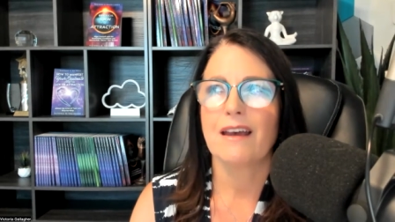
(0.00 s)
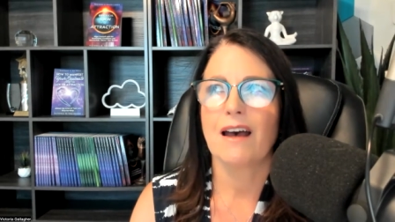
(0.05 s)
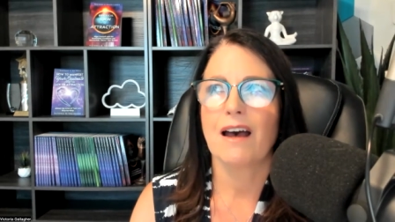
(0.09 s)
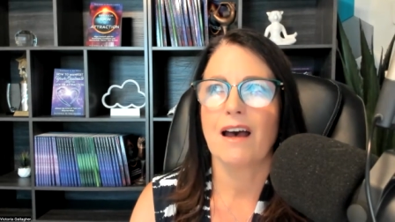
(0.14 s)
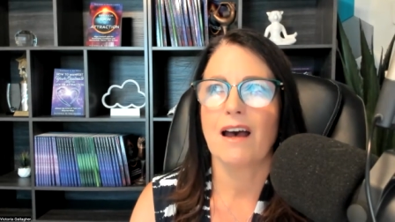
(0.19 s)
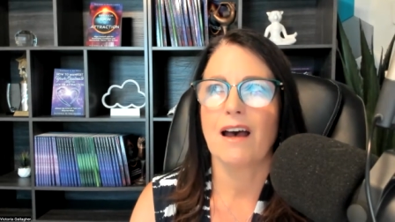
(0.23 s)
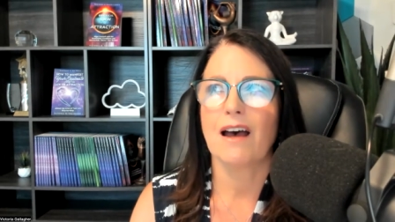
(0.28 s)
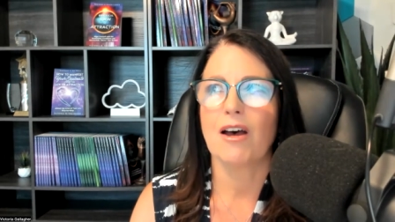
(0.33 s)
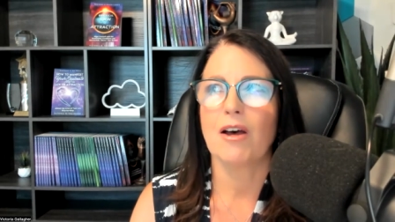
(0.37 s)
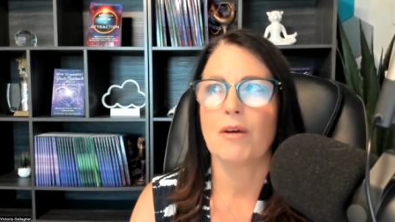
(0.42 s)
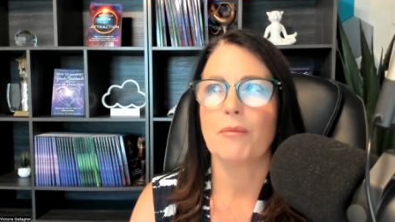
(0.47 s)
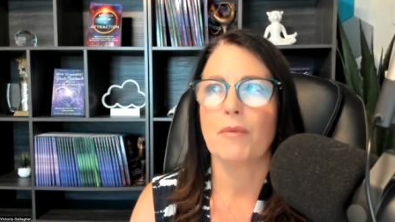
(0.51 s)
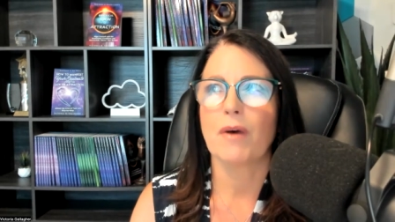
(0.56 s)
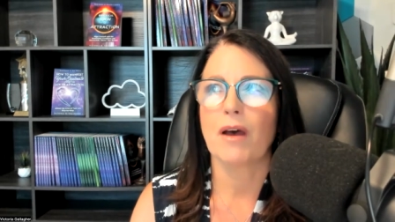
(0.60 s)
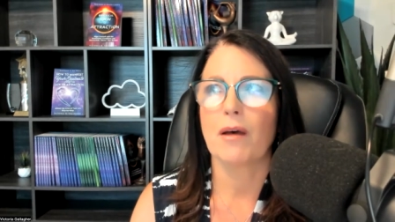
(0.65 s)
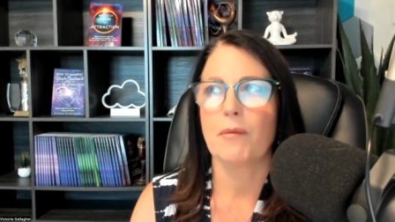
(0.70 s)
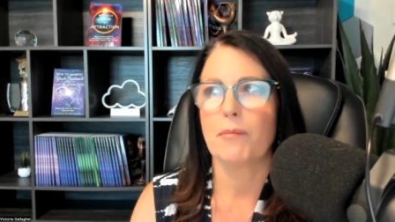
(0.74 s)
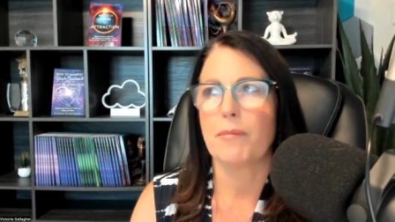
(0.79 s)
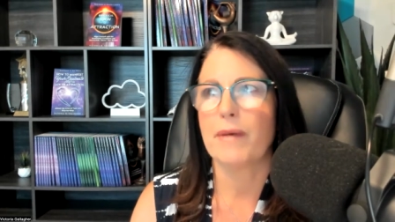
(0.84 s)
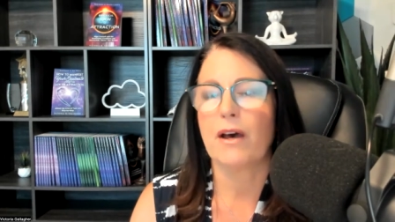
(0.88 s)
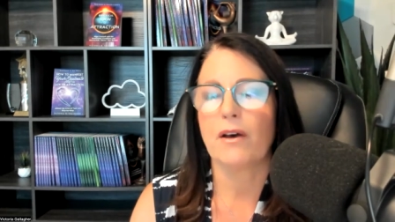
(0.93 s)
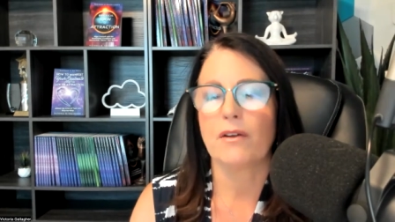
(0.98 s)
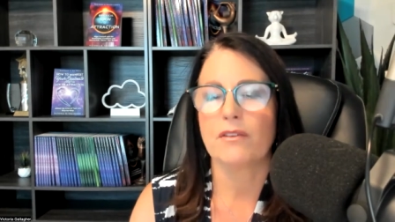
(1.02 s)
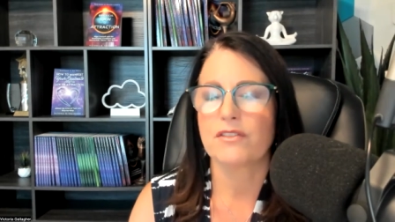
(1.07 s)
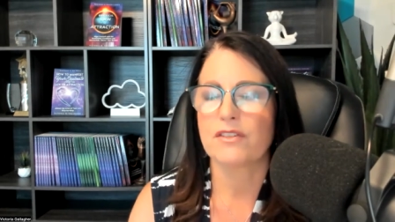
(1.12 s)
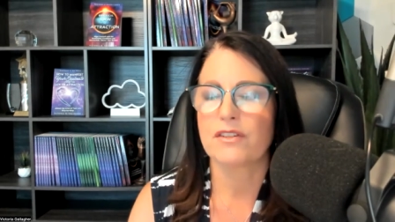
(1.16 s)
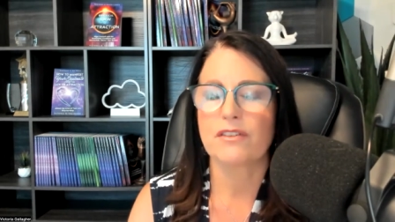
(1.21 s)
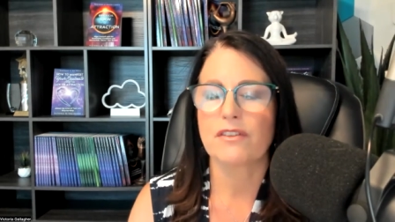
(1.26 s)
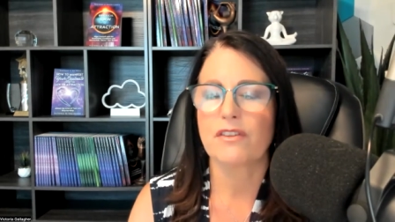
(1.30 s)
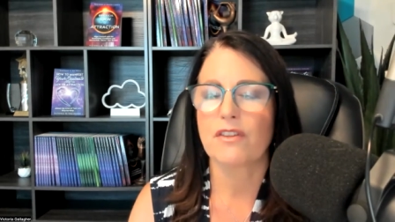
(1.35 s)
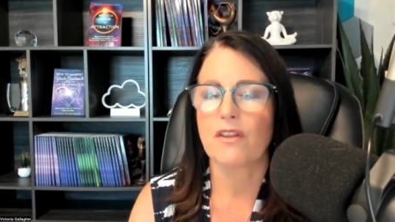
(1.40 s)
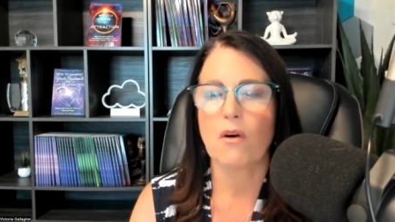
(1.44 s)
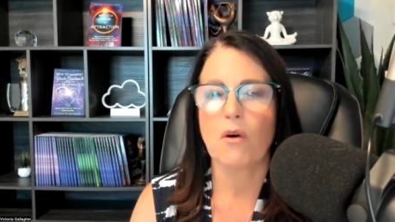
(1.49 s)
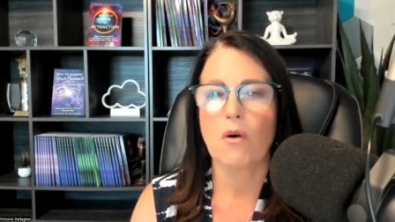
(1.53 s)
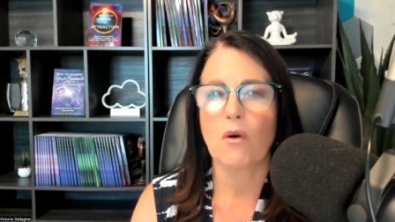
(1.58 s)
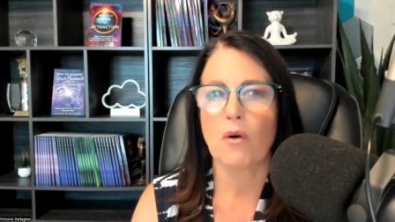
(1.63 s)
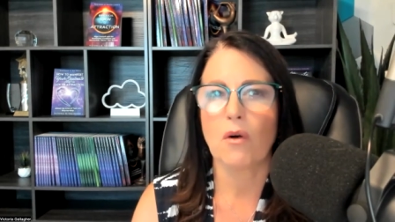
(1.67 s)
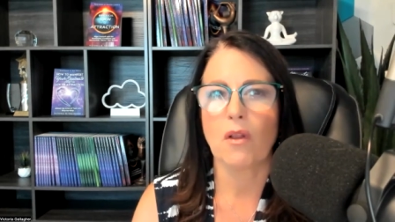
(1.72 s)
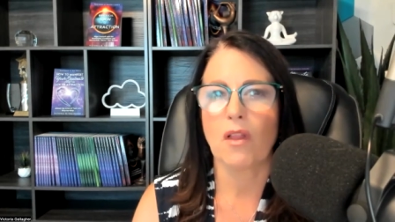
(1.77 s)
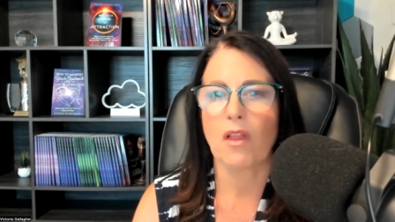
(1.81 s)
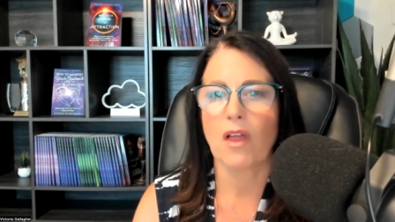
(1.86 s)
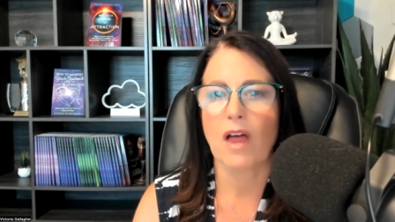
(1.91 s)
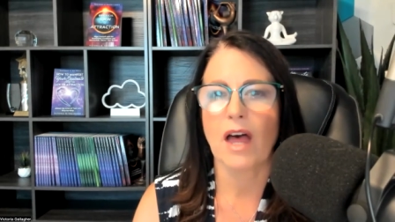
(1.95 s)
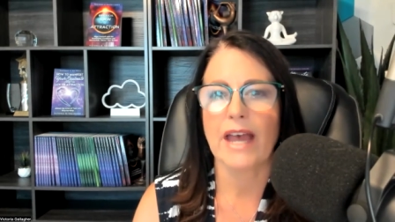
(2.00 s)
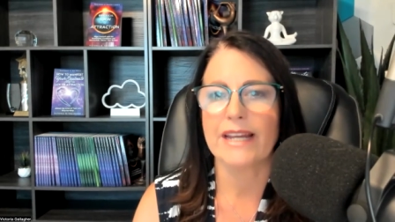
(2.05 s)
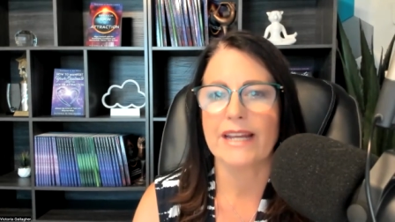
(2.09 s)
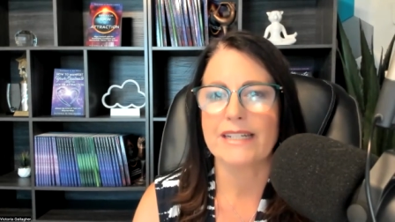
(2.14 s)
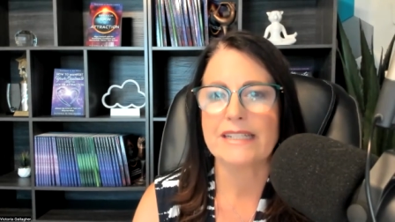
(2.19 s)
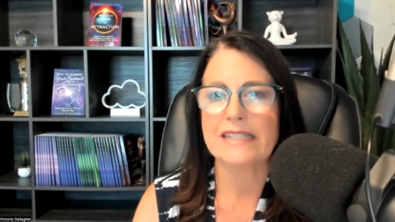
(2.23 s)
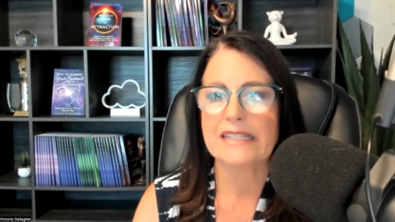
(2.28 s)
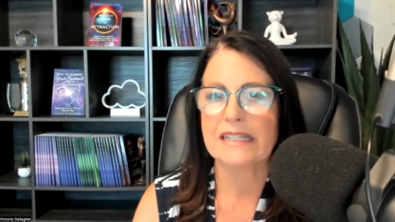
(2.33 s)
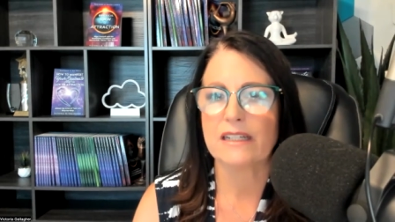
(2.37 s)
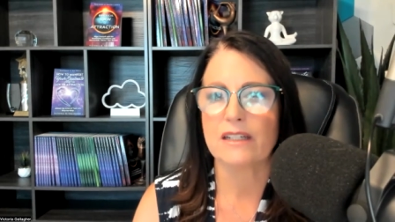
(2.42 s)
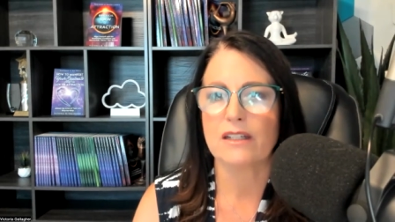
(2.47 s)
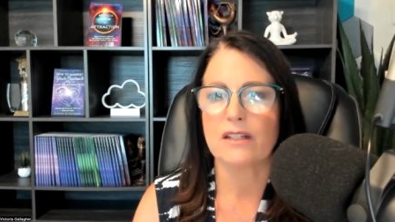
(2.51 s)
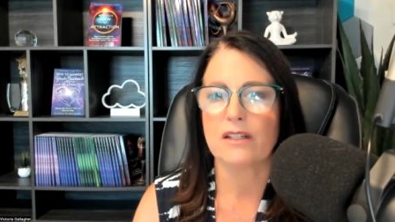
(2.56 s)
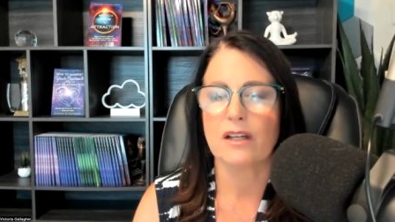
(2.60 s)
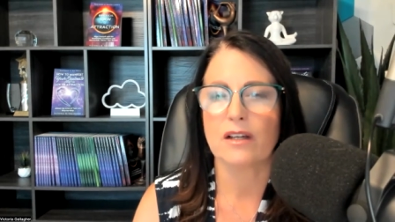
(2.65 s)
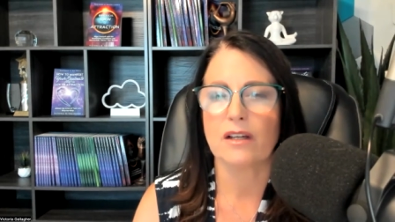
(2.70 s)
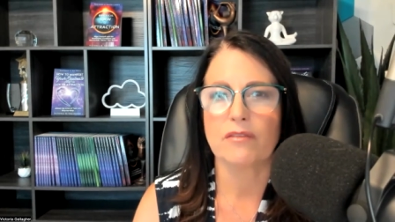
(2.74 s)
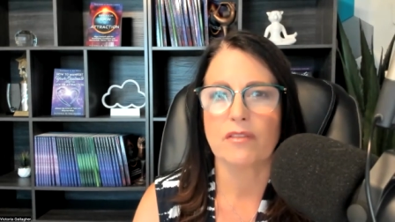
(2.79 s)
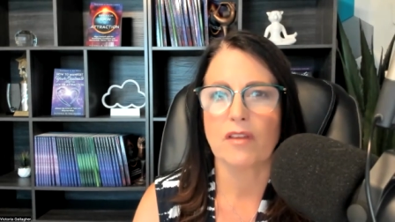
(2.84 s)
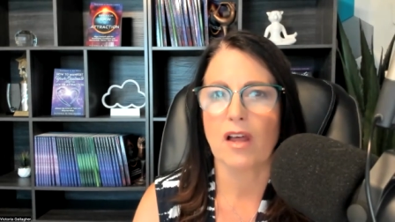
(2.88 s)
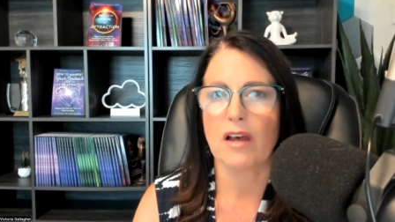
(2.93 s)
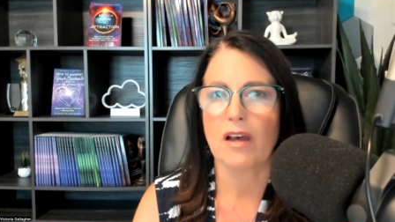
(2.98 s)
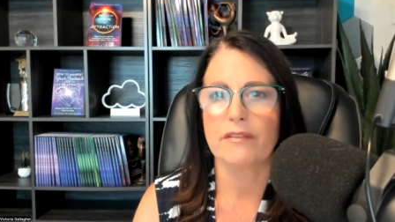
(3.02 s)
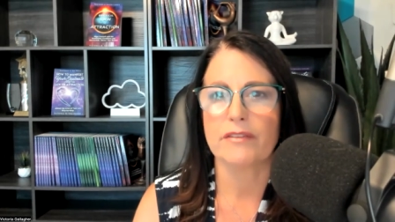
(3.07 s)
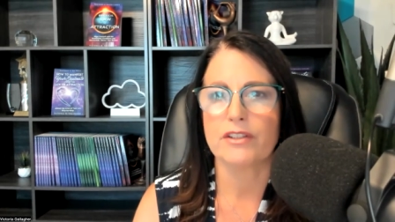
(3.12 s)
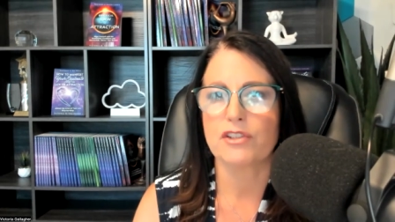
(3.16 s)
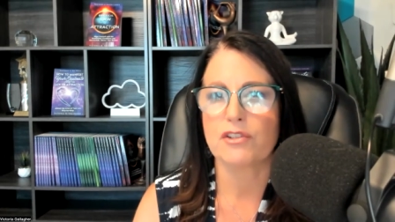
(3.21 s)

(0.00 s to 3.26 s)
um, about just the whole idea of law of